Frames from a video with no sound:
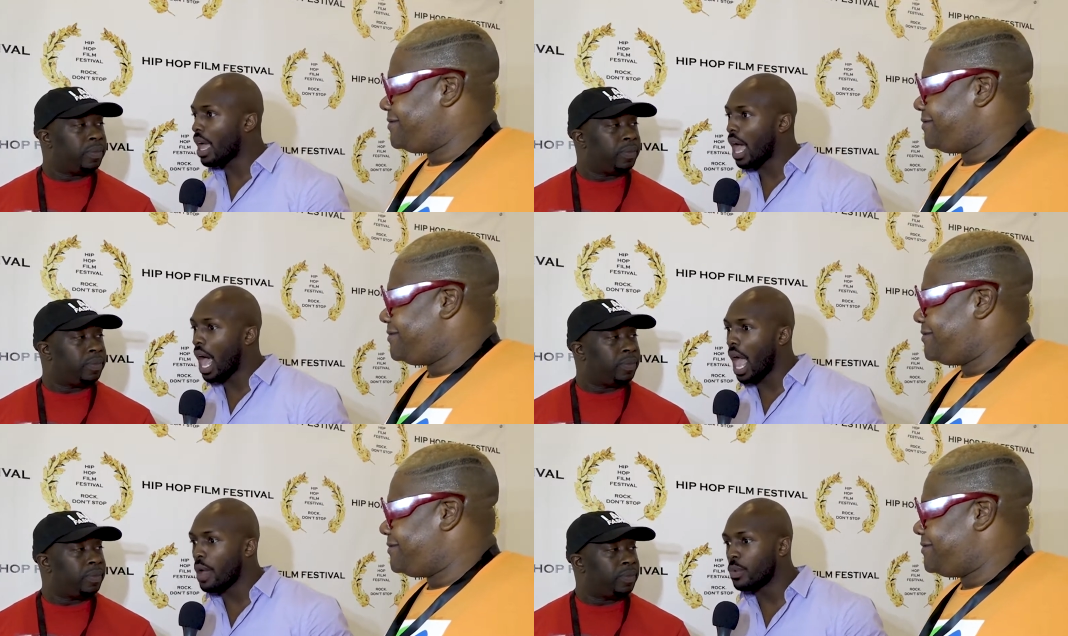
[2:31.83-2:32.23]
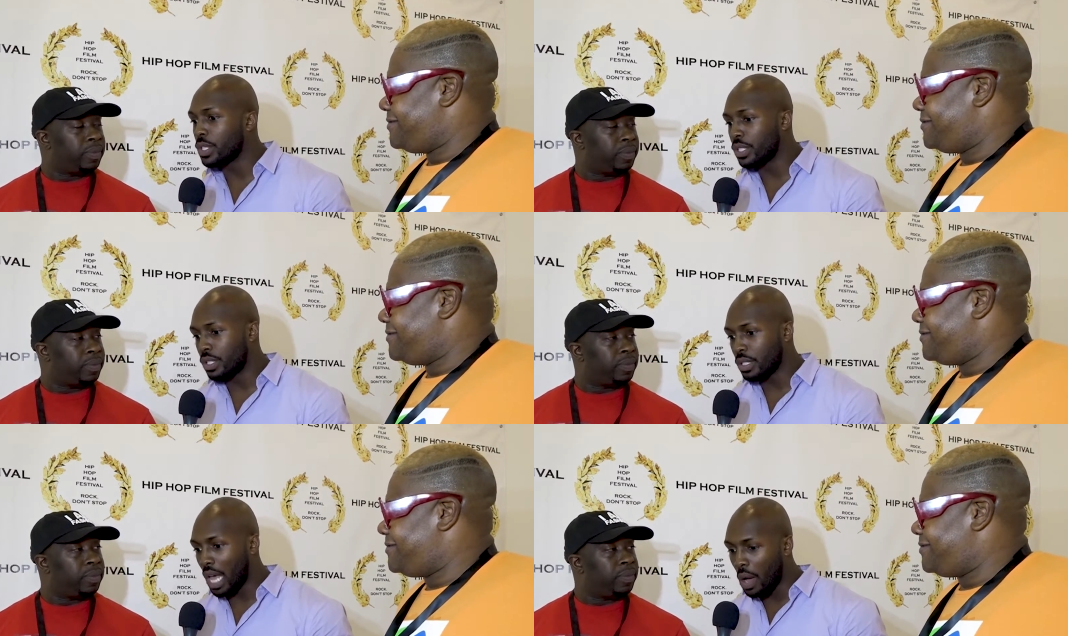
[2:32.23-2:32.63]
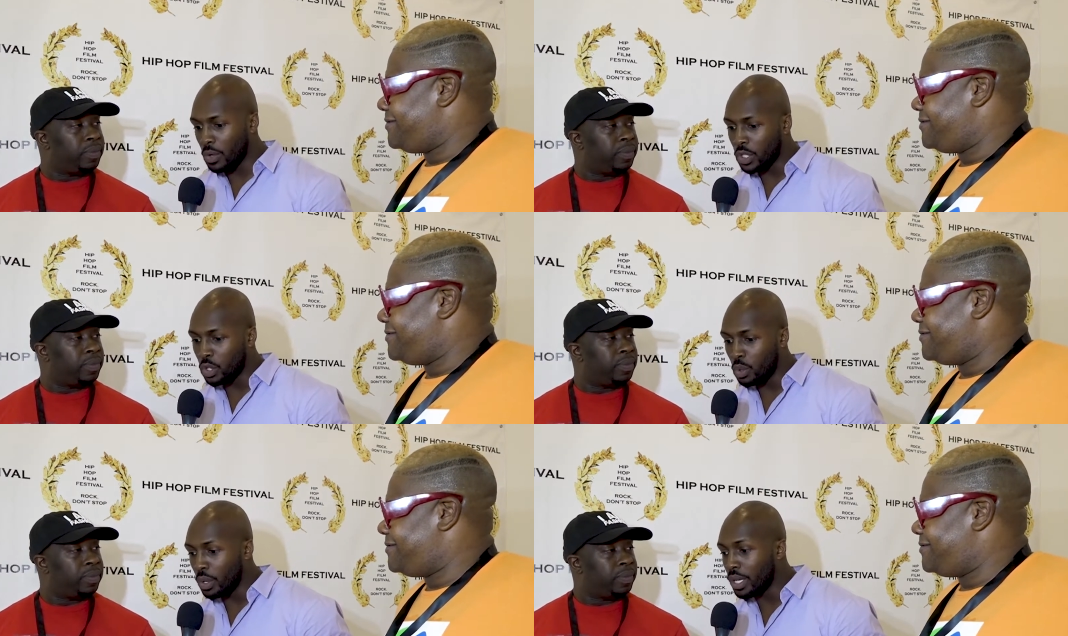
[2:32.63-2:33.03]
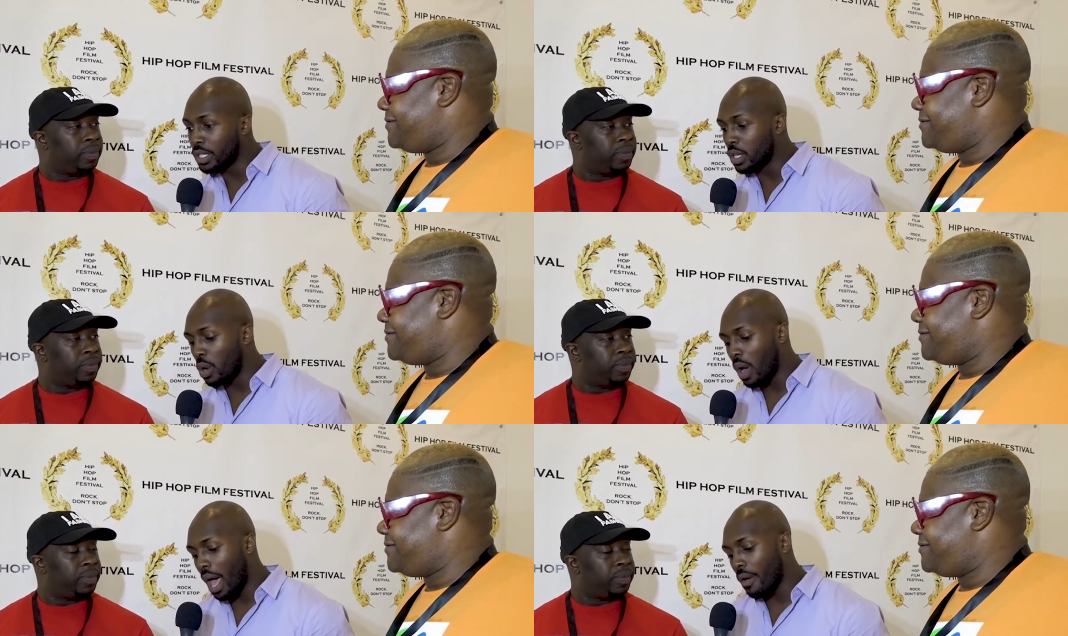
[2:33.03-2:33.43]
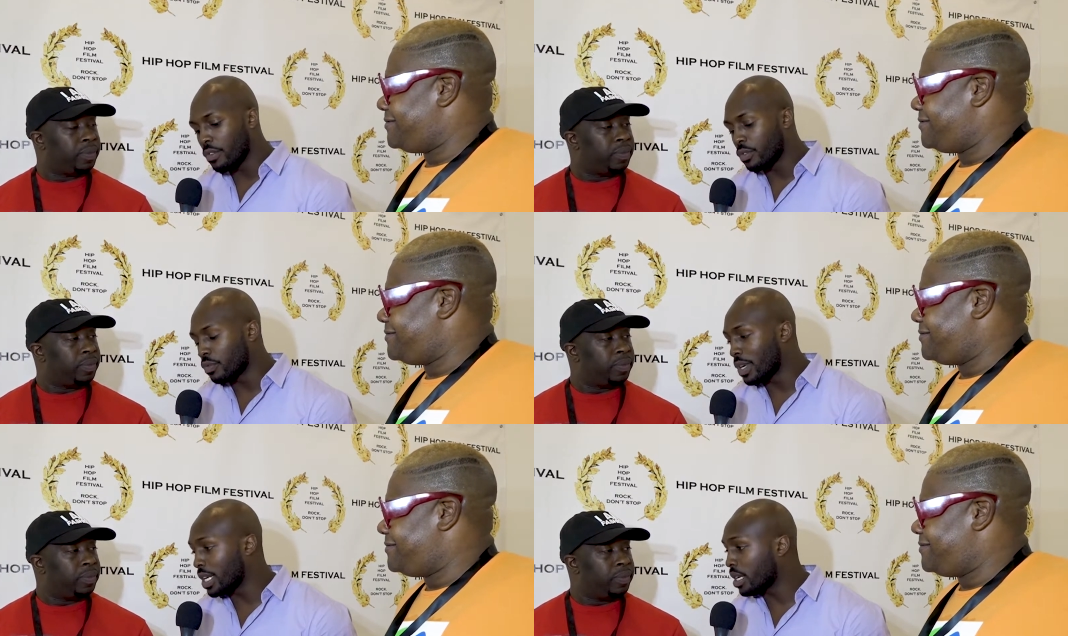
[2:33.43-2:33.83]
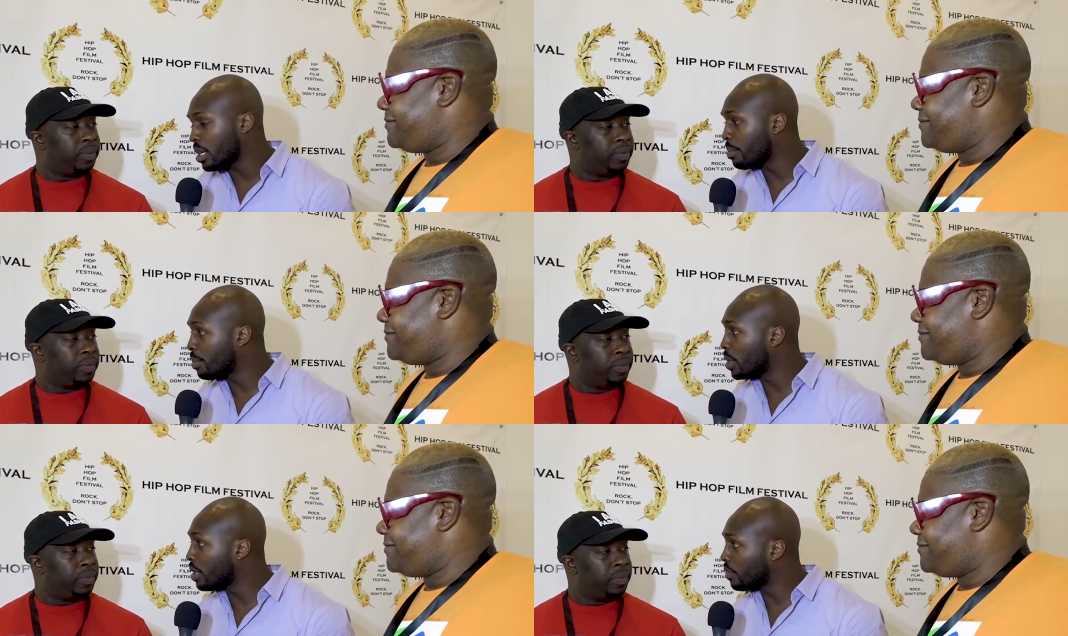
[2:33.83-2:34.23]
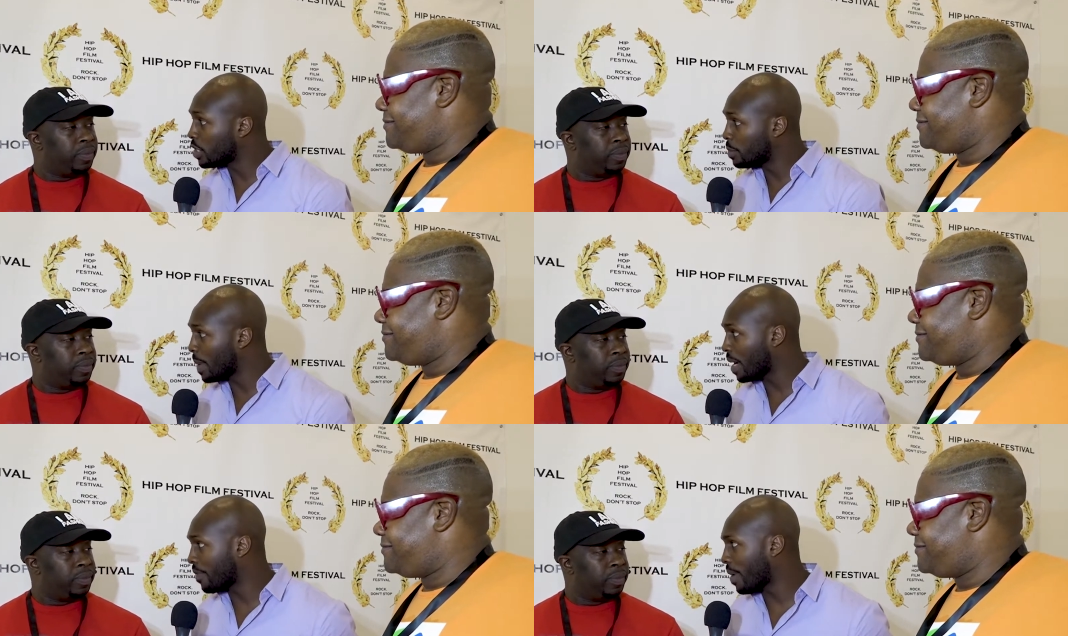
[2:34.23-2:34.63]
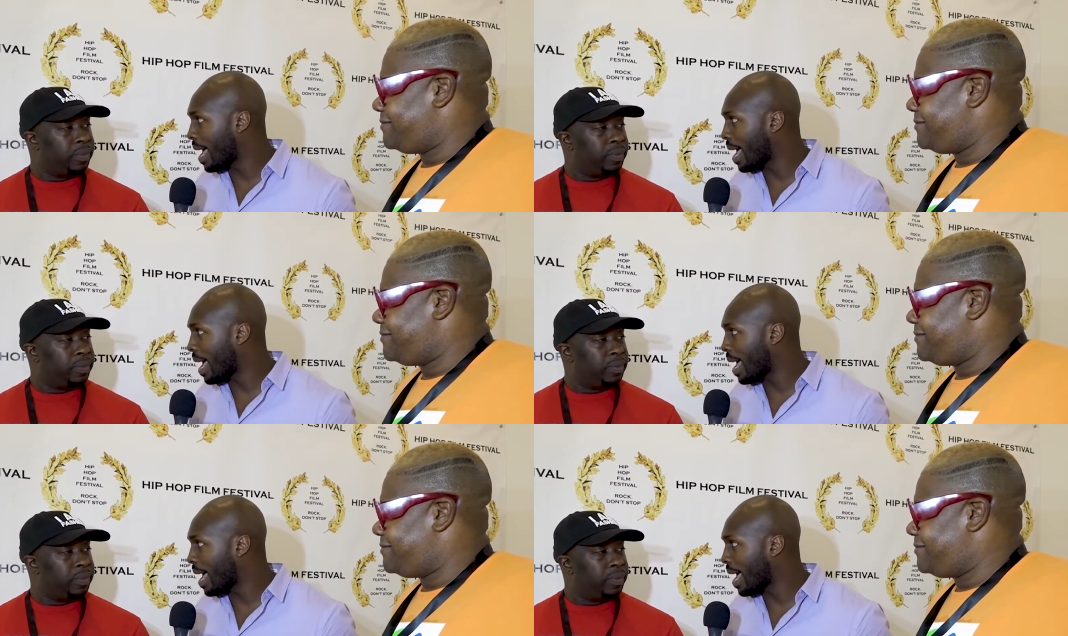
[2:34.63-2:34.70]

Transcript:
Speaker 1: I was I was doing. So I was reading the book Respect for